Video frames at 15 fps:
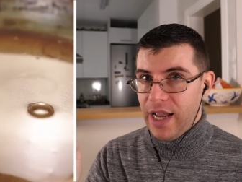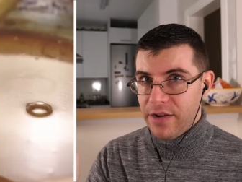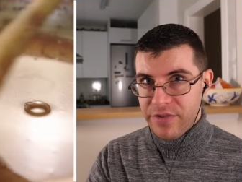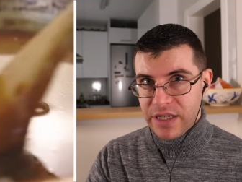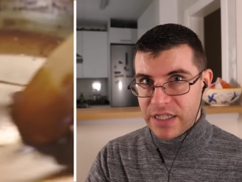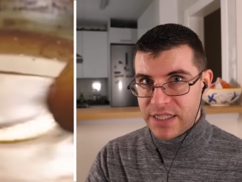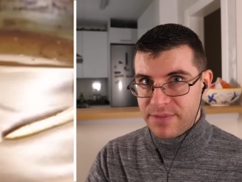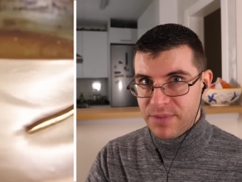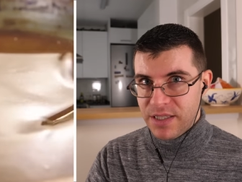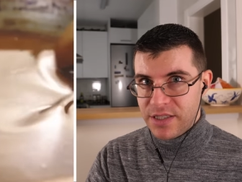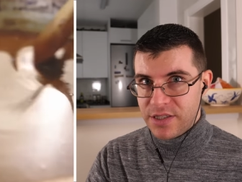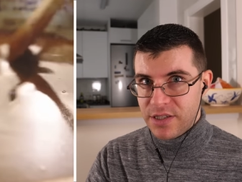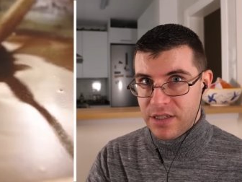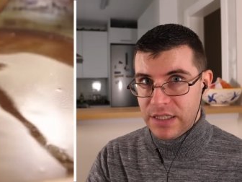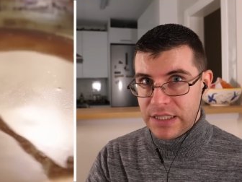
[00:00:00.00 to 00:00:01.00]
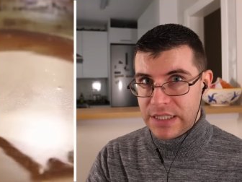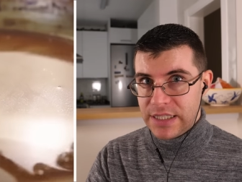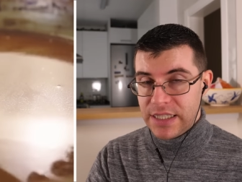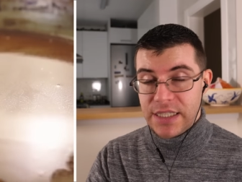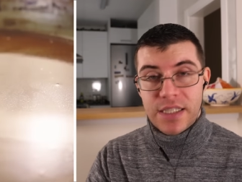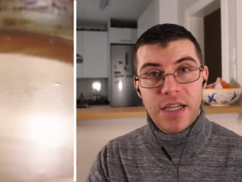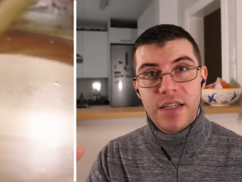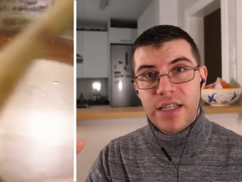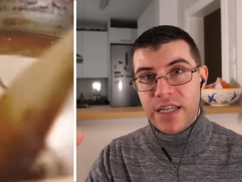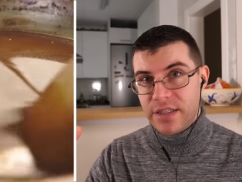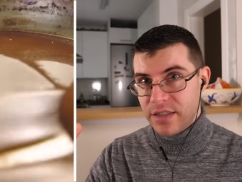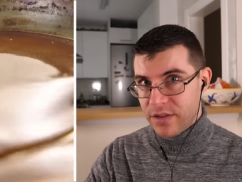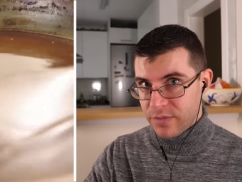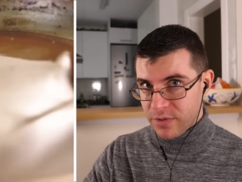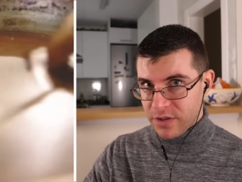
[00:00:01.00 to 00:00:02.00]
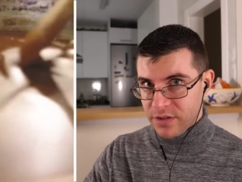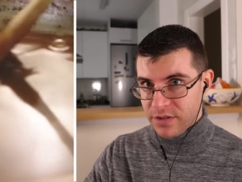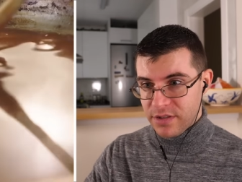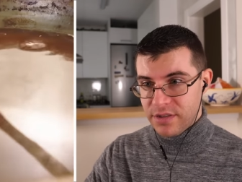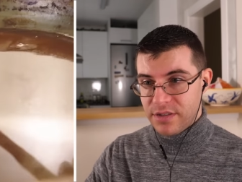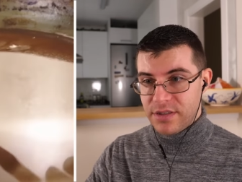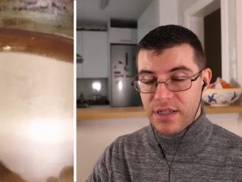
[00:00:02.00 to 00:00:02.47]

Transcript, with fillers: having a split sauce is not the end of the world.